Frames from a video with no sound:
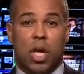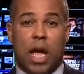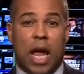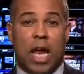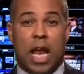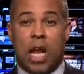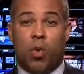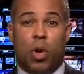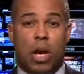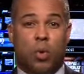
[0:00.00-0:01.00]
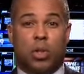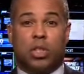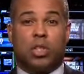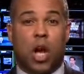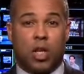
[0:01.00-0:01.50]
And anyone that
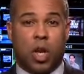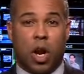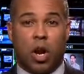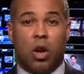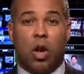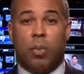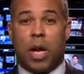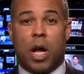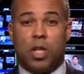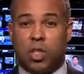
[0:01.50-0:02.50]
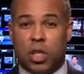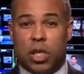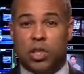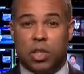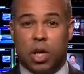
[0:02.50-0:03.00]
was stuck there because of
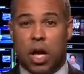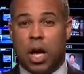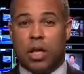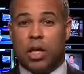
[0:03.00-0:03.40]
these uh,